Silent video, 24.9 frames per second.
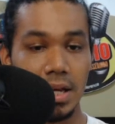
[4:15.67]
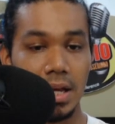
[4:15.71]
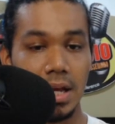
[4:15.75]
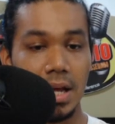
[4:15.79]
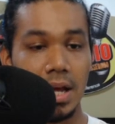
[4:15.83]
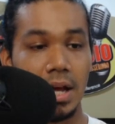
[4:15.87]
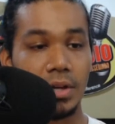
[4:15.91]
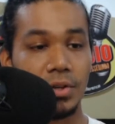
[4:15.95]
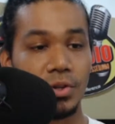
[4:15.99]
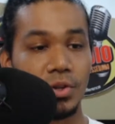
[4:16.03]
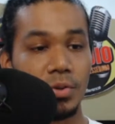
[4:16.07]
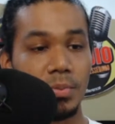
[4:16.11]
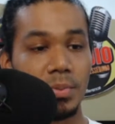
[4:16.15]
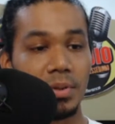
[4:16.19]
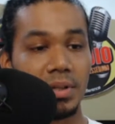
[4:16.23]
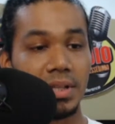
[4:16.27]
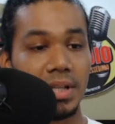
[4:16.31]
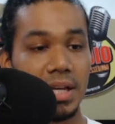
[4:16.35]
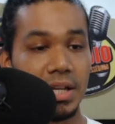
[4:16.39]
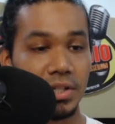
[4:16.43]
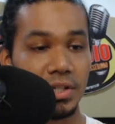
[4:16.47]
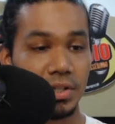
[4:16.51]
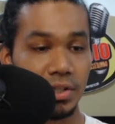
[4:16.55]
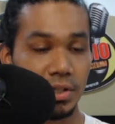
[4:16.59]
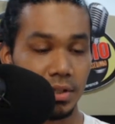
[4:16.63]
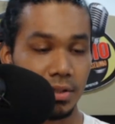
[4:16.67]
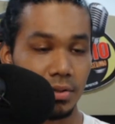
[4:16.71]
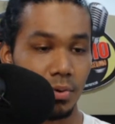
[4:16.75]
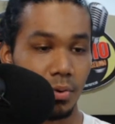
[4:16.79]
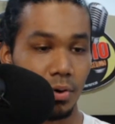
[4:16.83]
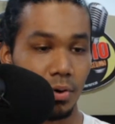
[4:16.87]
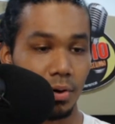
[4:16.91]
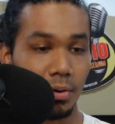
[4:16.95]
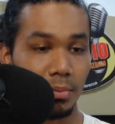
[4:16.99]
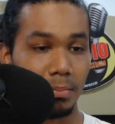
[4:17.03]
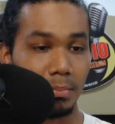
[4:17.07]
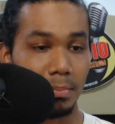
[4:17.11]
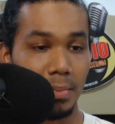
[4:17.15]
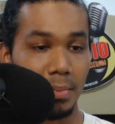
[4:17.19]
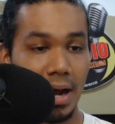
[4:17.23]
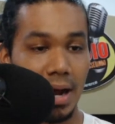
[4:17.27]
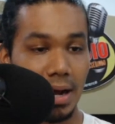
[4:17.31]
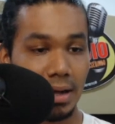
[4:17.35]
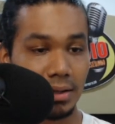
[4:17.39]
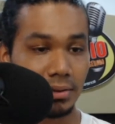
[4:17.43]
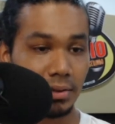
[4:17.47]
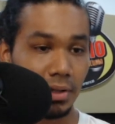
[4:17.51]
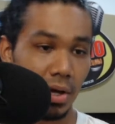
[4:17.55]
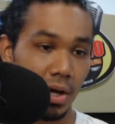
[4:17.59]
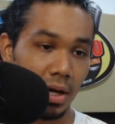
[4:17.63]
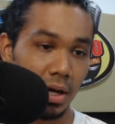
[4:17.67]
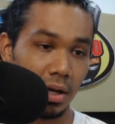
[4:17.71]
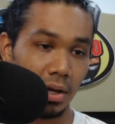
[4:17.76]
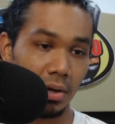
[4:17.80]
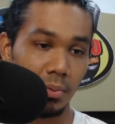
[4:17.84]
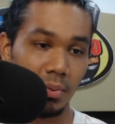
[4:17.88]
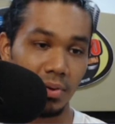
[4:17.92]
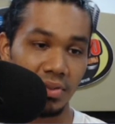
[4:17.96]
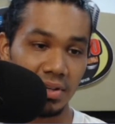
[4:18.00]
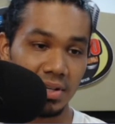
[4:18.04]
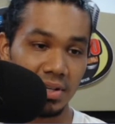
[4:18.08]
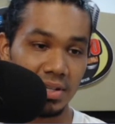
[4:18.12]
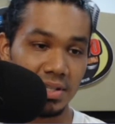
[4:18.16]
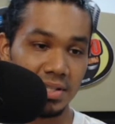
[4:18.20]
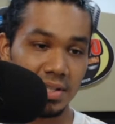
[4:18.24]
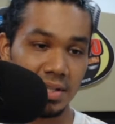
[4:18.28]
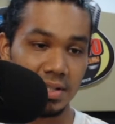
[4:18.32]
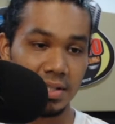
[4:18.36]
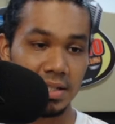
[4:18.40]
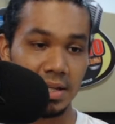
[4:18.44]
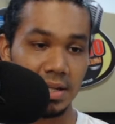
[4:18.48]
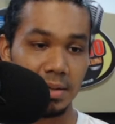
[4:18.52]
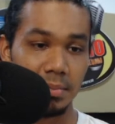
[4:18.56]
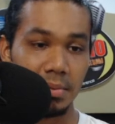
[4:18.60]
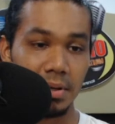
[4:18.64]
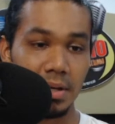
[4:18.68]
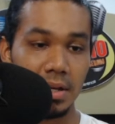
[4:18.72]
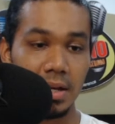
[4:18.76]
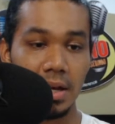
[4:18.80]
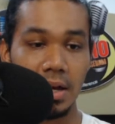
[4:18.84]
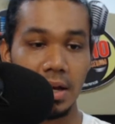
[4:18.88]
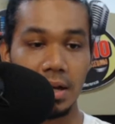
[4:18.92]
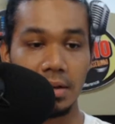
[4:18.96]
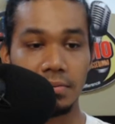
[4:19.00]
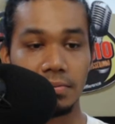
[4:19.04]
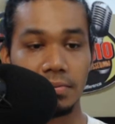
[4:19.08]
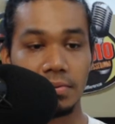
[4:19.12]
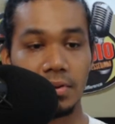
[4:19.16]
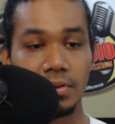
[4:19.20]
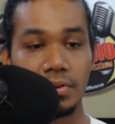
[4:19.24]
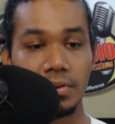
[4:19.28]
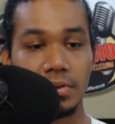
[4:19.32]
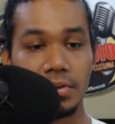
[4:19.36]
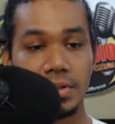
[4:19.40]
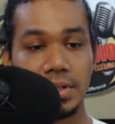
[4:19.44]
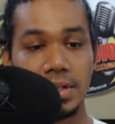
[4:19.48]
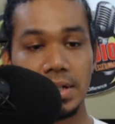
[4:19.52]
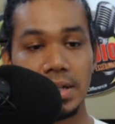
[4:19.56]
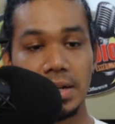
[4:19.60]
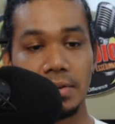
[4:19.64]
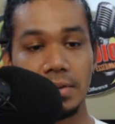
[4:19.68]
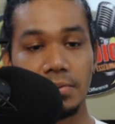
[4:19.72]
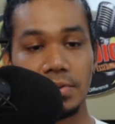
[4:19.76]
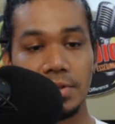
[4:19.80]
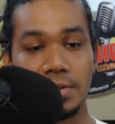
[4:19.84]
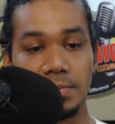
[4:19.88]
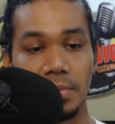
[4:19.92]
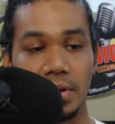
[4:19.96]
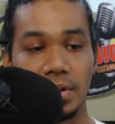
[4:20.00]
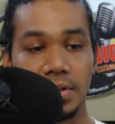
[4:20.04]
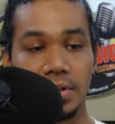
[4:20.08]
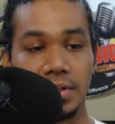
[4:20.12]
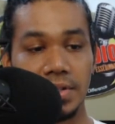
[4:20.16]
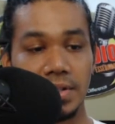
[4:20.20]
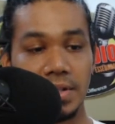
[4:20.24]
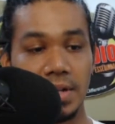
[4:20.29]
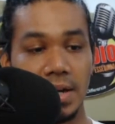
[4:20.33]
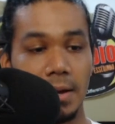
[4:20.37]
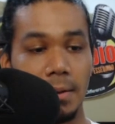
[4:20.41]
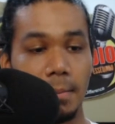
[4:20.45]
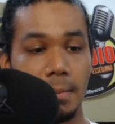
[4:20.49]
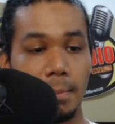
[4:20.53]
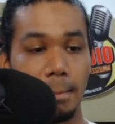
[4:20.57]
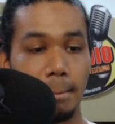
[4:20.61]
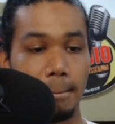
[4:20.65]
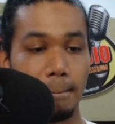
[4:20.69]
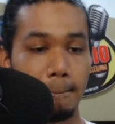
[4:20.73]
accumulation or backlog within the system and further delay response time.